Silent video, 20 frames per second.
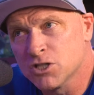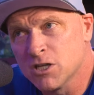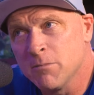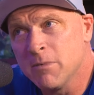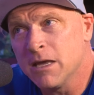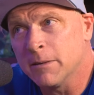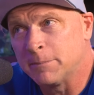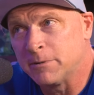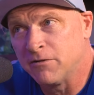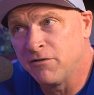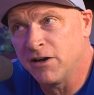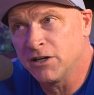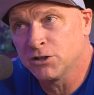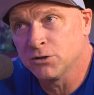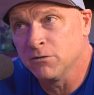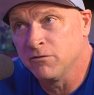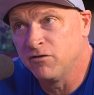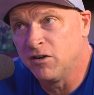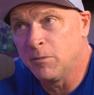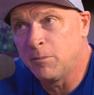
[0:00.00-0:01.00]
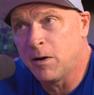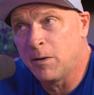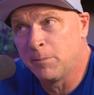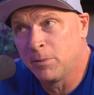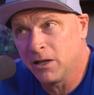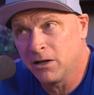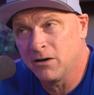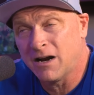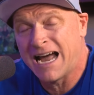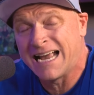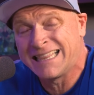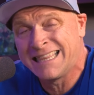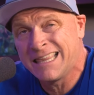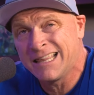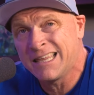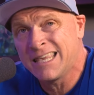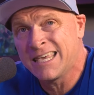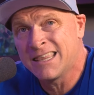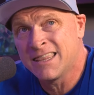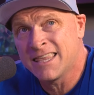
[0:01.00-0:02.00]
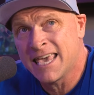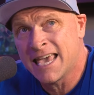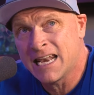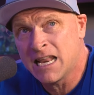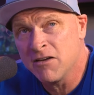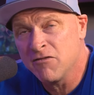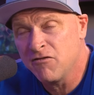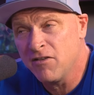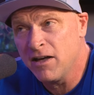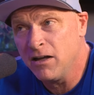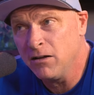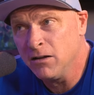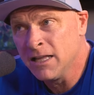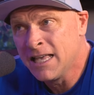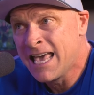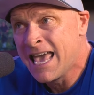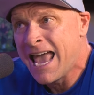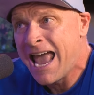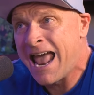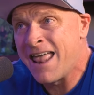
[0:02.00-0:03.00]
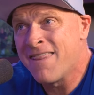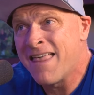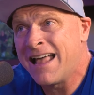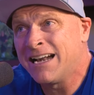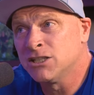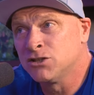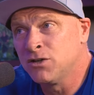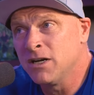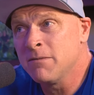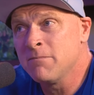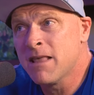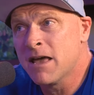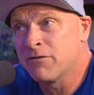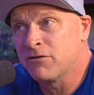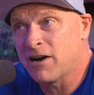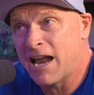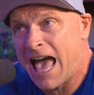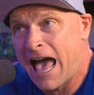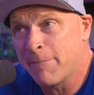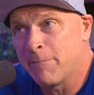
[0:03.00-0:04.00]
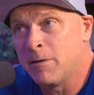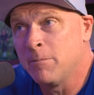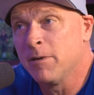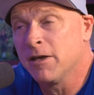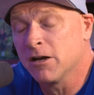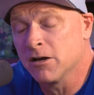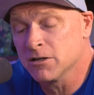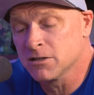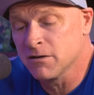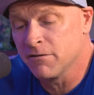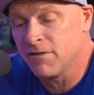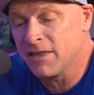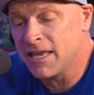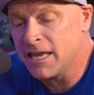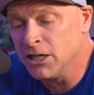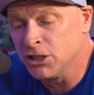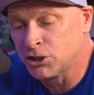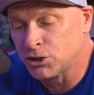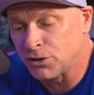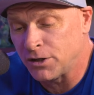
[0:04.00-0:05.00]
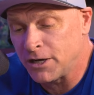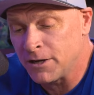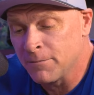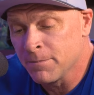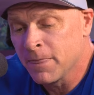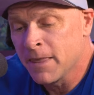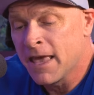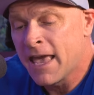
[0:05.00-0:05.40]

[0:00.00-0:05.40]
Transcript: was to be a professional football player, ideally in the NFL. And that dream never happened because of the injury.